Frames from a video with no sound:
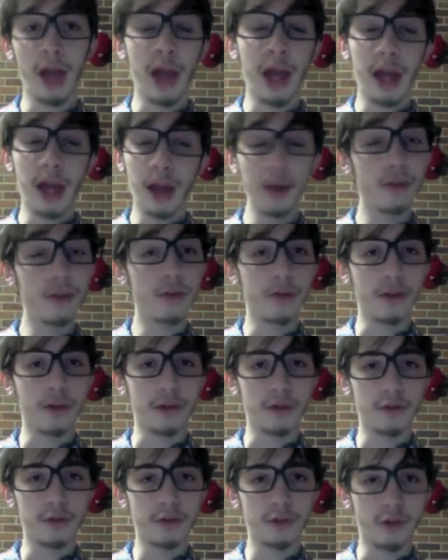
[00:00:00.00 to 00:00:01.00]
In
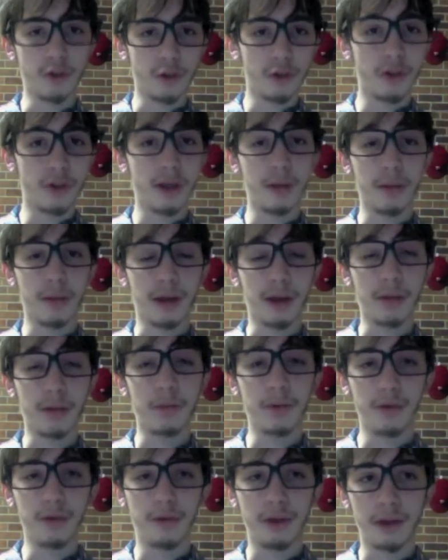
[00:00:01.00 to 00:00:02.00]
2004, they made a
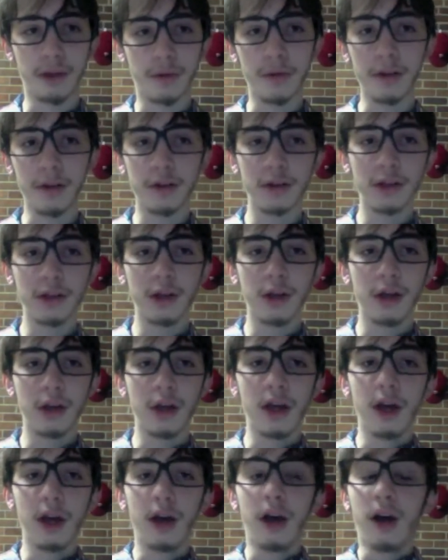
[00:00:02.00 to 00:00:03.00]
movie of it.
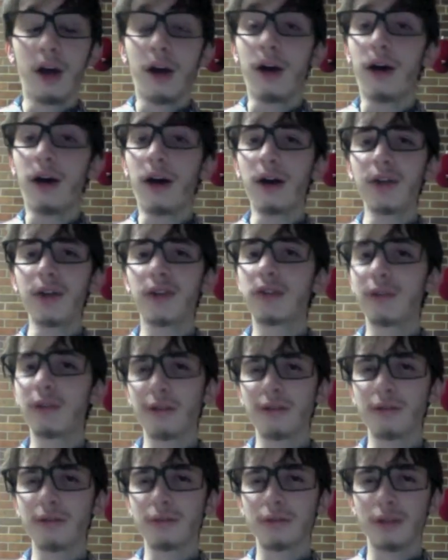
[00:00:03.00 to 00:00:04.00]

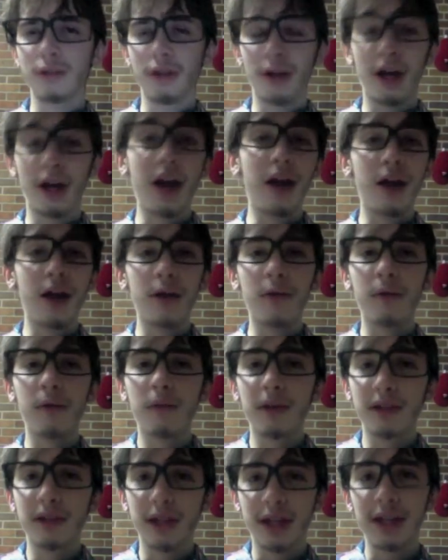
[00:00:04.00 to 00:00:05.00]
Also, from
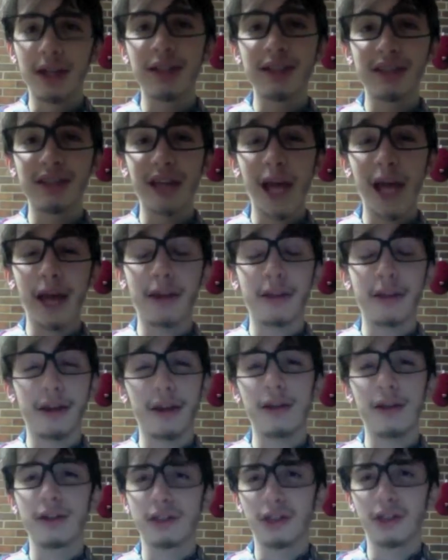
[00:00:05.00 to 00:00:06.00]
what I understand,
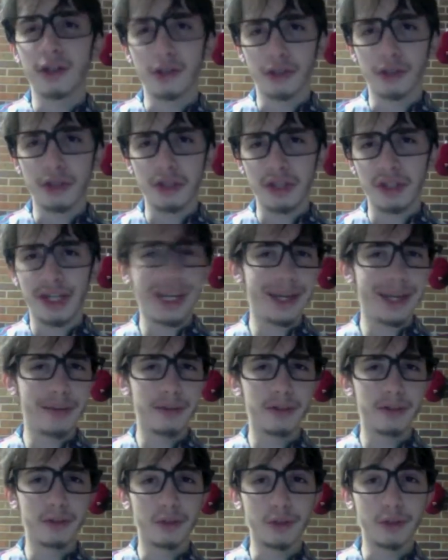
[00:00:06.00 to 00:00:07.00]
there is also a
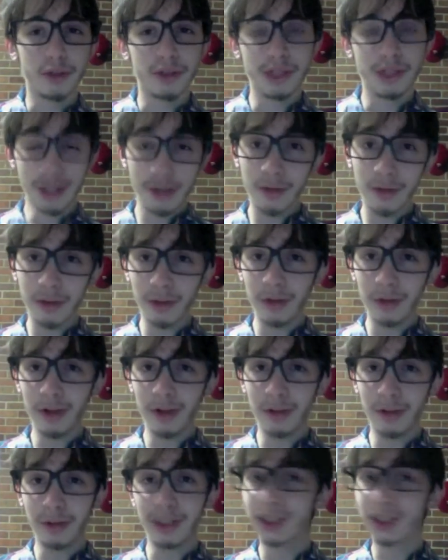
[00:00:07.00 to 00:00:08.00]
musical sequel,
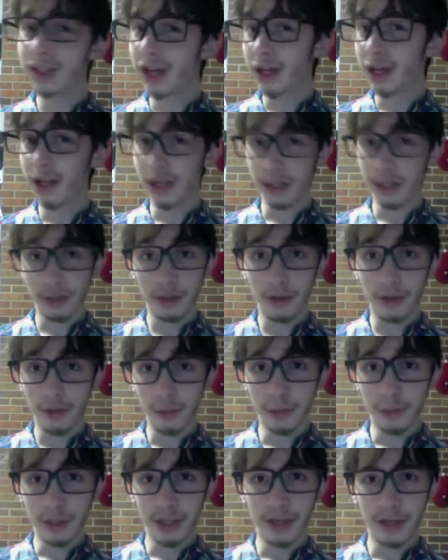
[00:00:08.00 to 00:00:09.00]
which I do
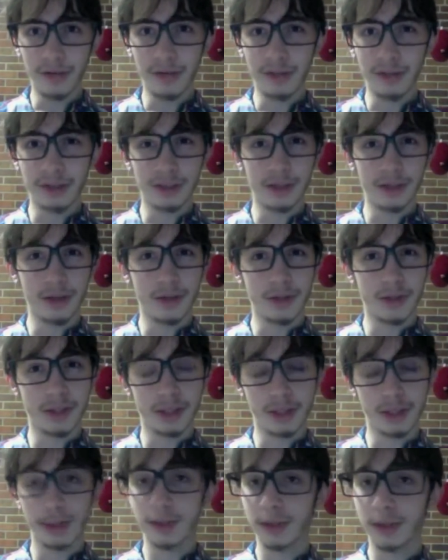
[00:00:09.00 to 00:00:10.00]
believe is the first
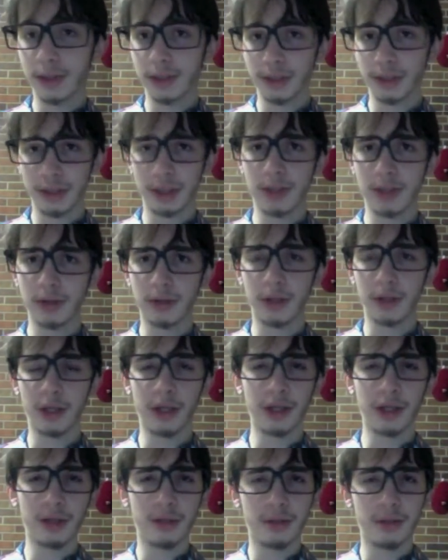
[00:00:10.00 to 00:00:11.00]

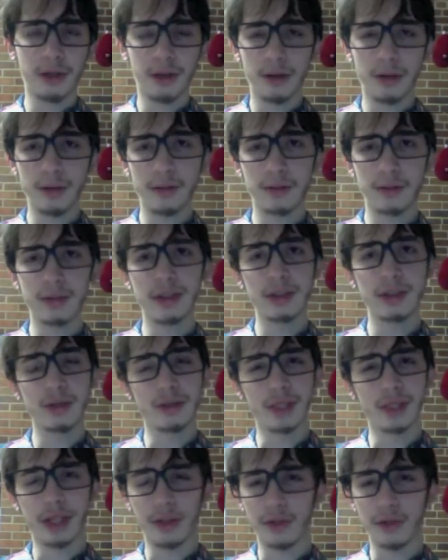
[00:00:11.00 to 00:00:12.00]
hit sequel
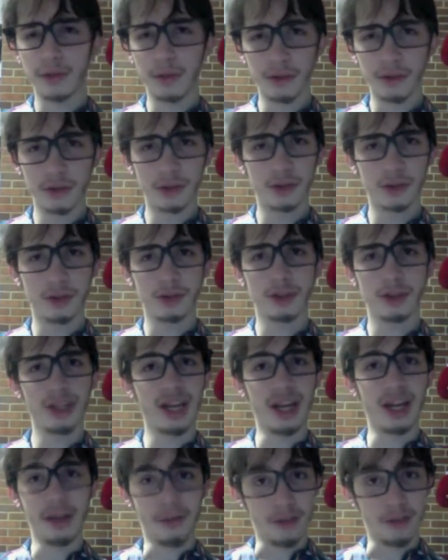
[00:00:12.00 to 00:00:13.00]
of a musical
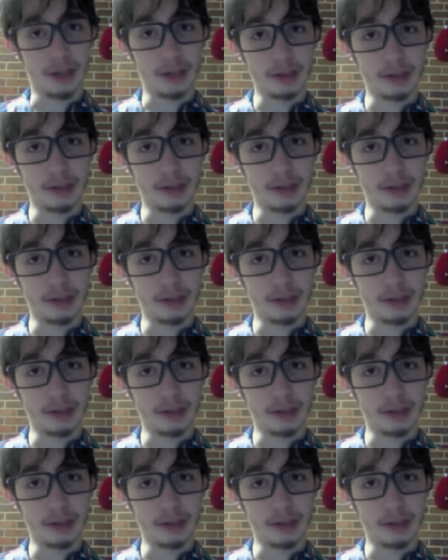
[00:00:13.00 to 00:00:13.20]
ever.